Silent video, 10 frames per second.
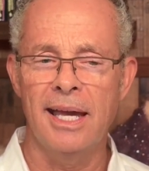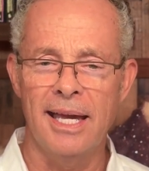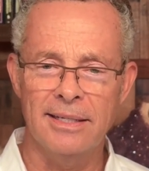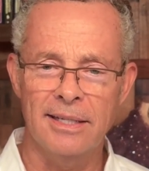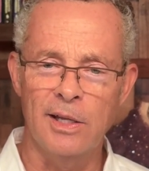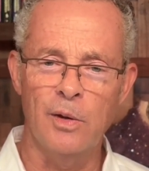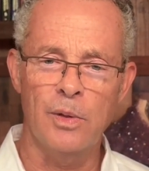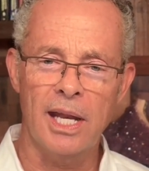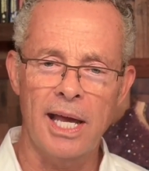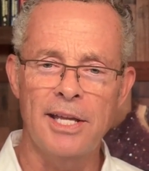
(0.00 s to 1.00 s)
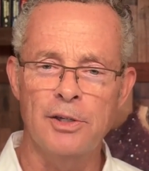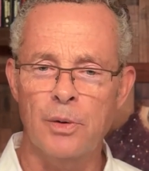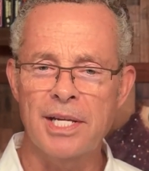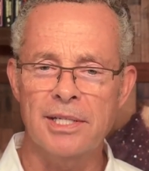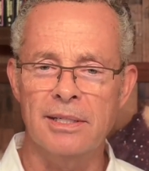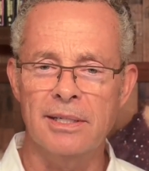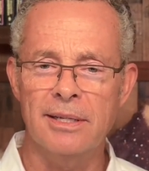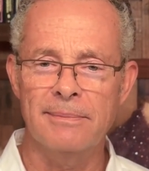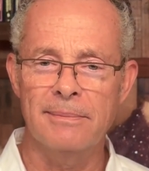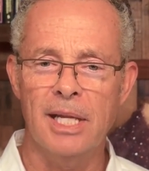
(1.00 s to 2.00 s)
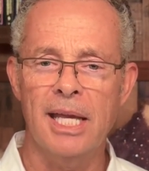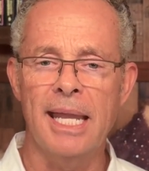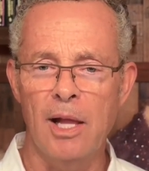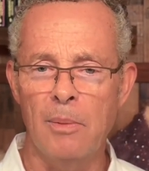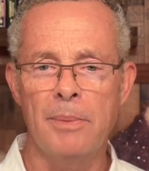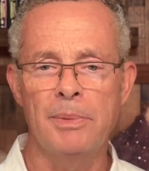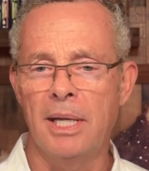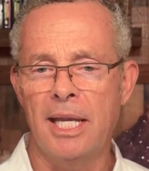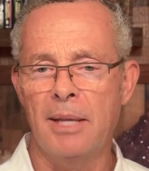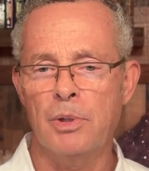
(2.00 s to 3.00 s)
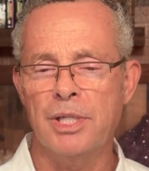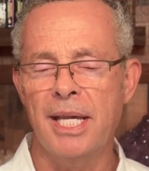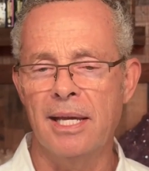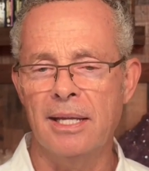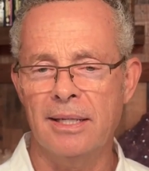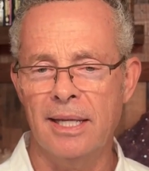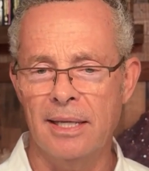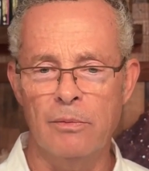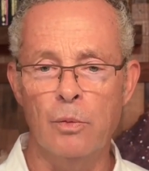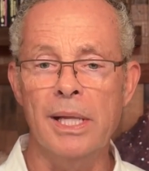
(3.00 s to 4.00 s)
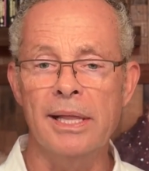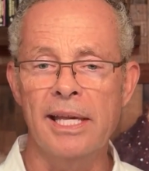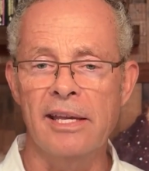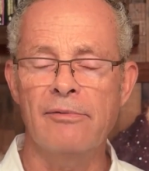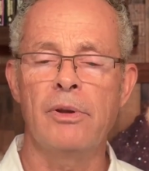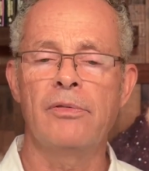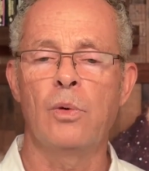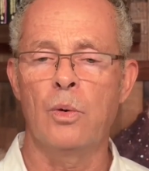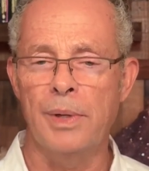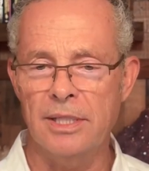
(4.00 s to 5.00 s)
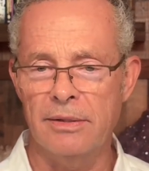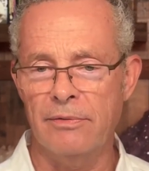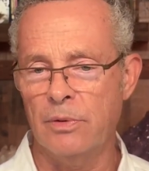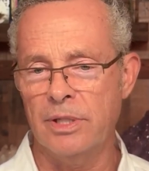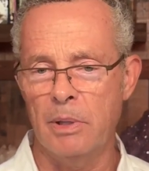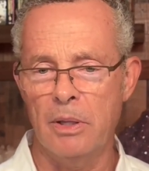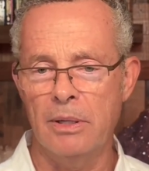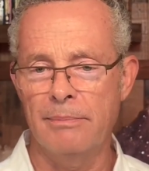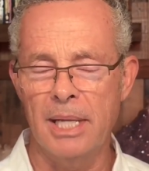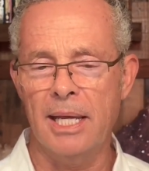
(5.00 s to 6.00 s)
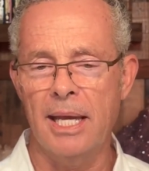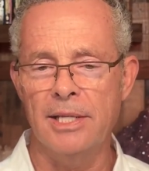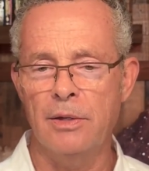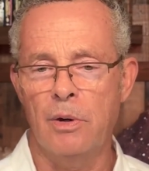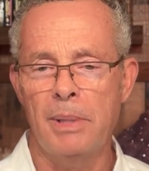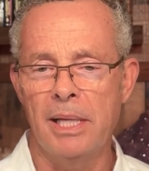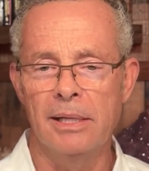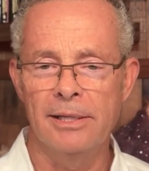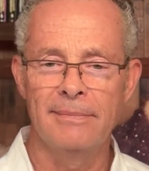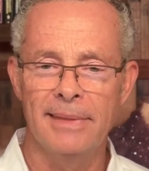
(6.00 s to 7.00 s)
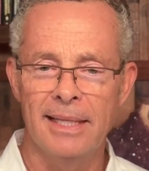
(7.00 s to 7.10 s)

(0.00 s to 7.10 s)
And to know that hydration can help up to 90% get relief before reaching for some other medication or a pill.